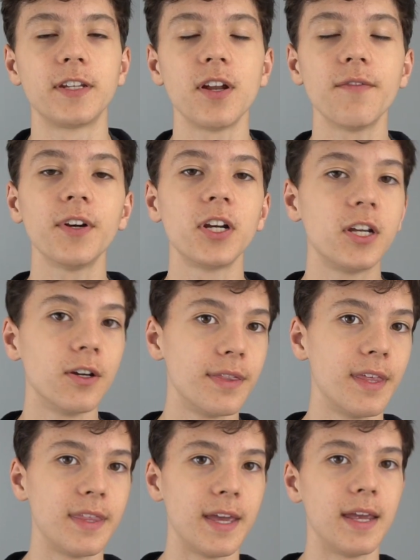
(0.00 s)
not very good
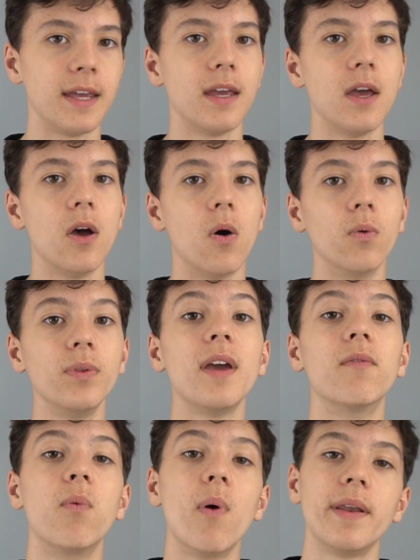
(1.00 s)
that they only
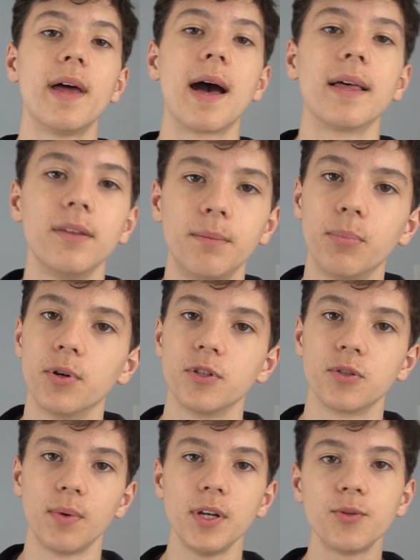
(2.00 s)
have one island per
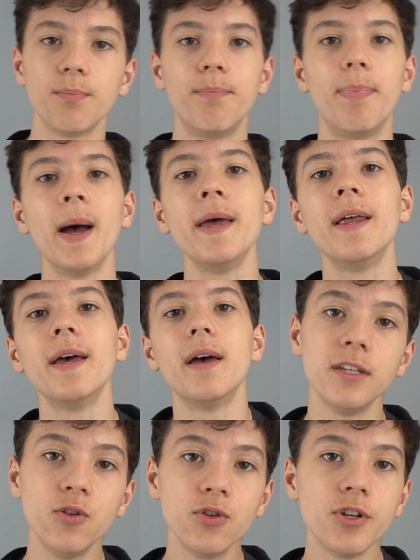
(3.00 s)
Switch, but
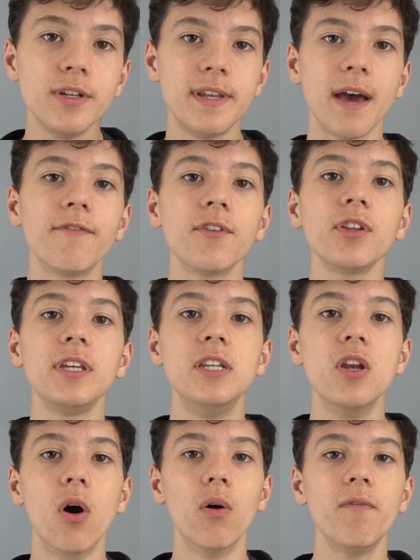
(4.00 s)
you should definitely
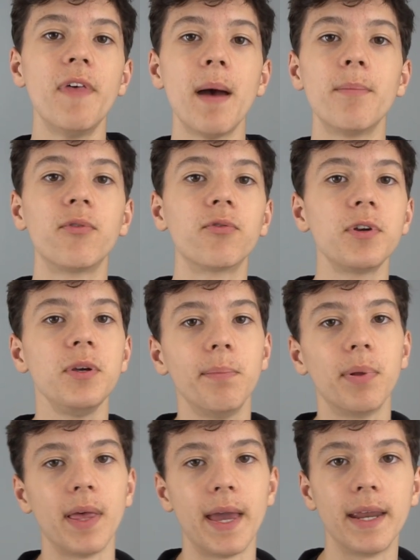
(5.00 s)
know of that before you
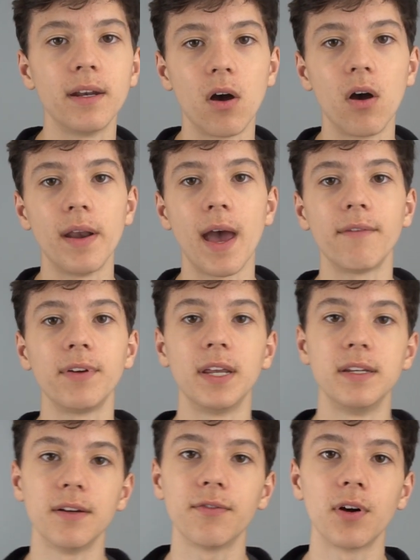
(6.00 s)
plan on having
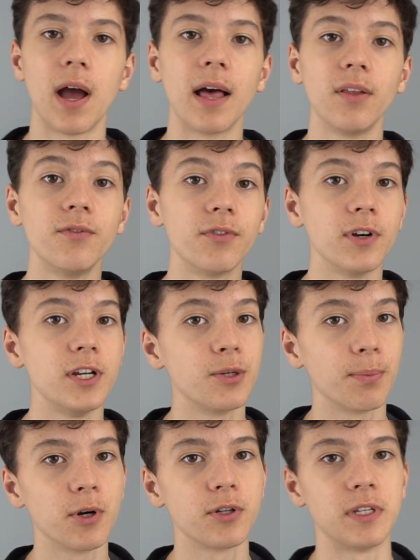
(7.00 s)
a different island for
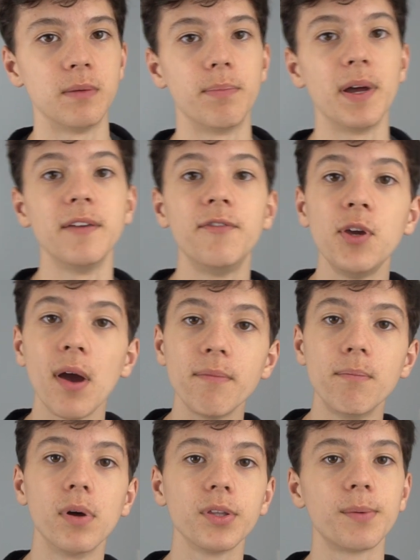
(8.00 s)
each person. But if you
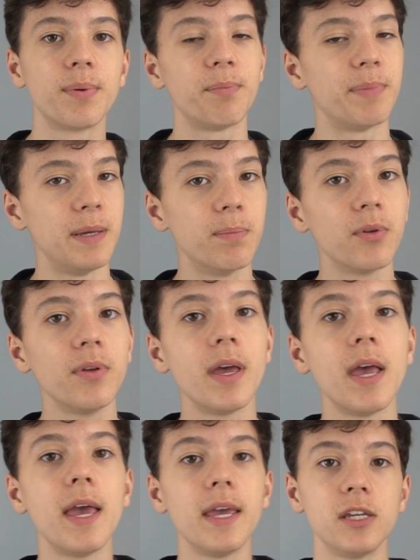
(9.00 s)
have multiple people
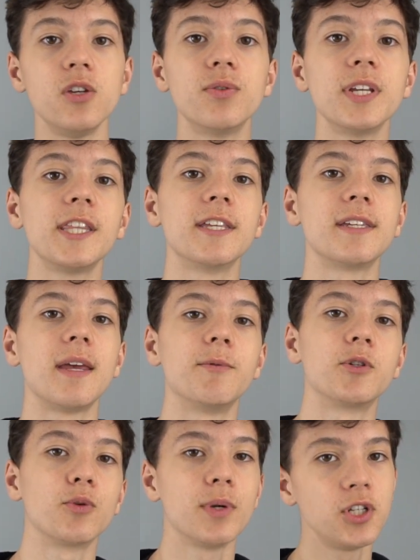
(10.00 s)
using the same
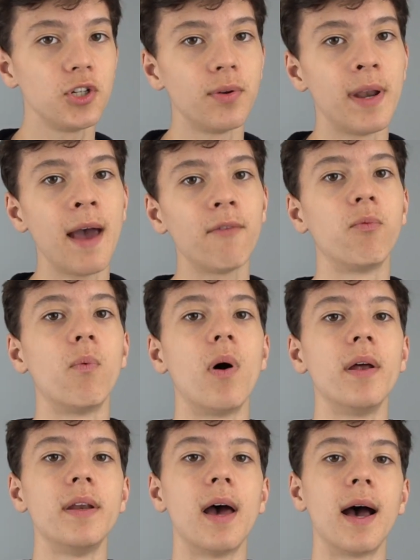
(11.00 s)
Switch, you can have
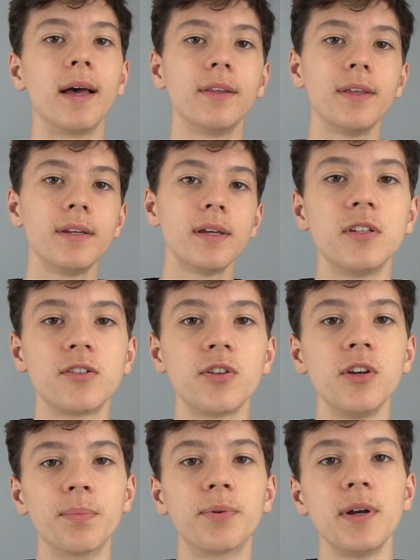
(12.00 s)
one island, so
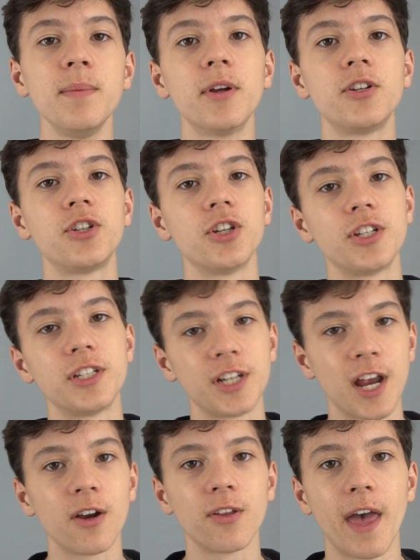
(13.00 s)
you'll pretty much just
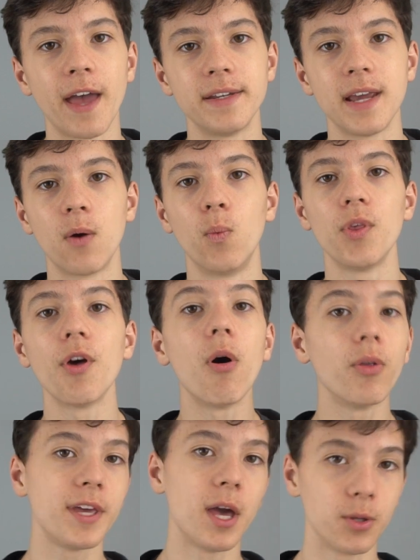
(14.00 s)
share that town with
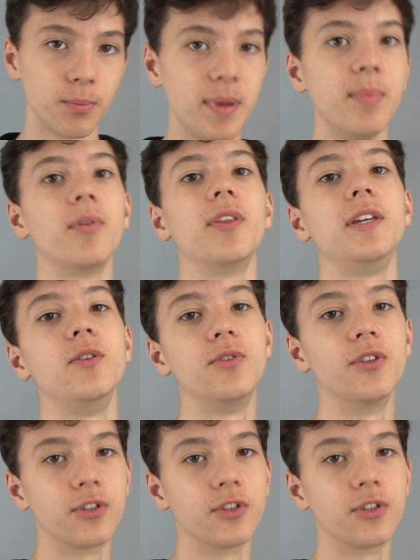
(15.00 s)
all the other people that use your